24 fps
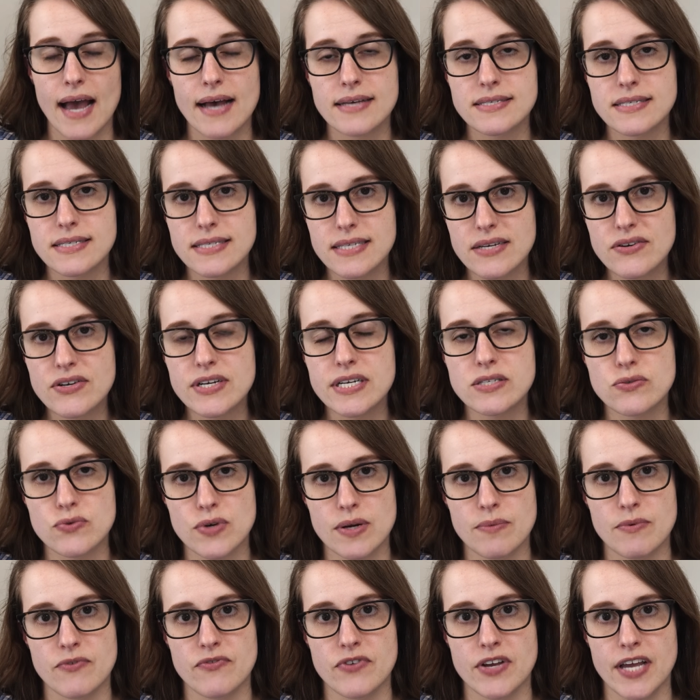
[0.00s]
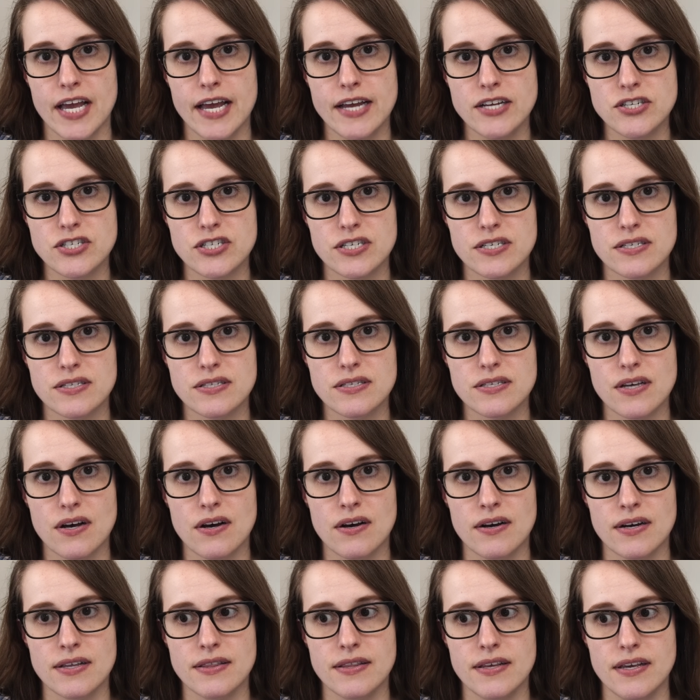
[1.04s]
has serious ramifications
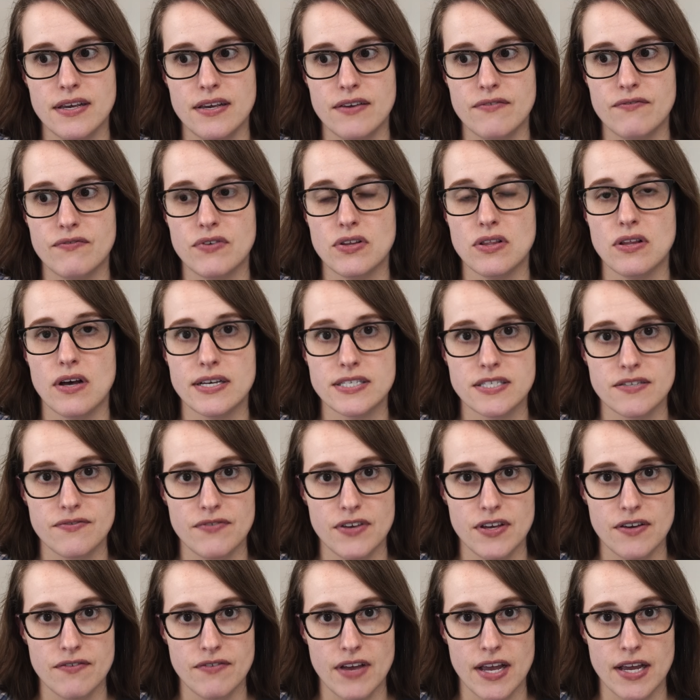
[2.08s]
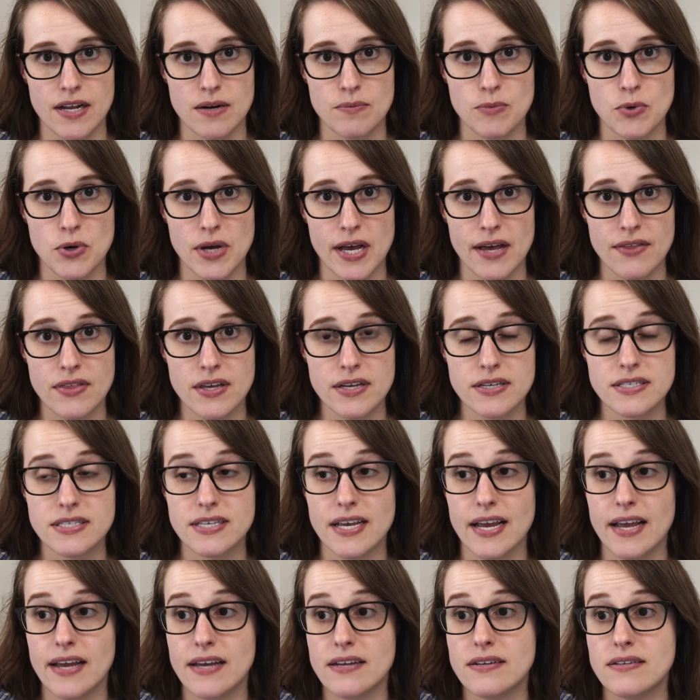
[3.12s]
on the philosophy of animal ethics
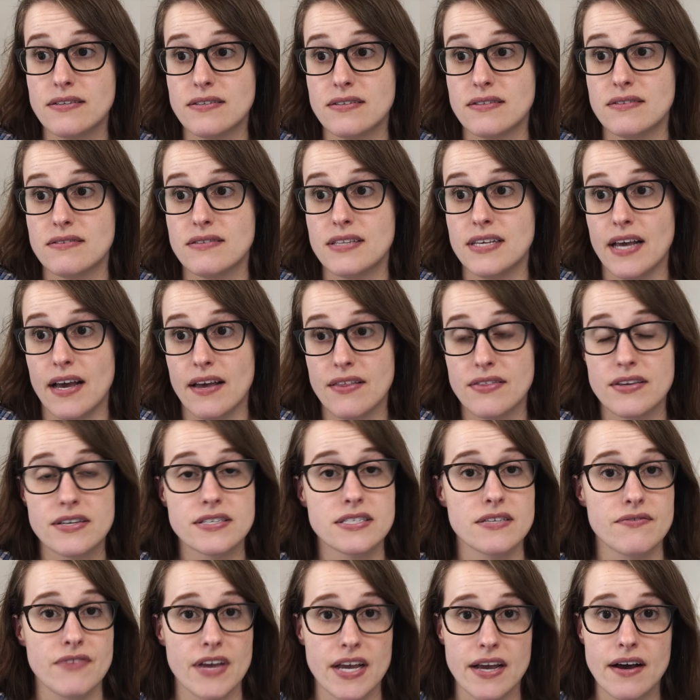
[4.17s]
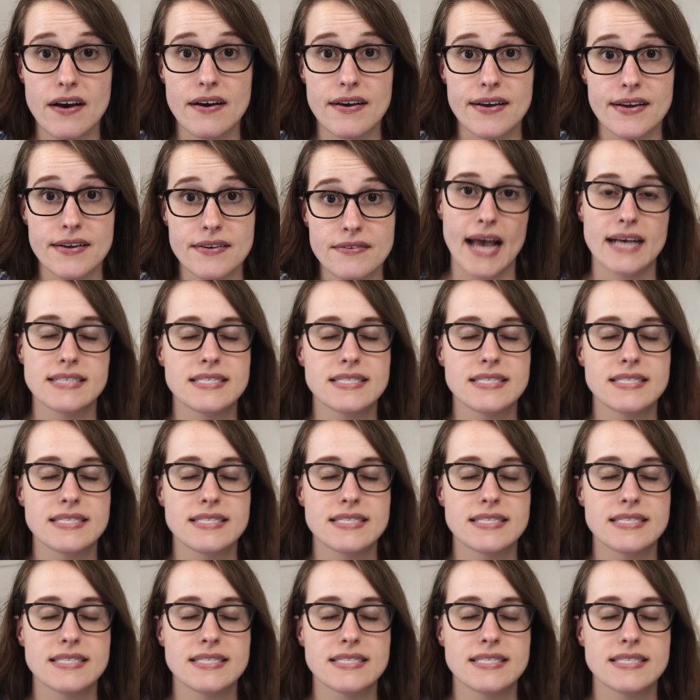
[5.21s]
and the ethics of AI.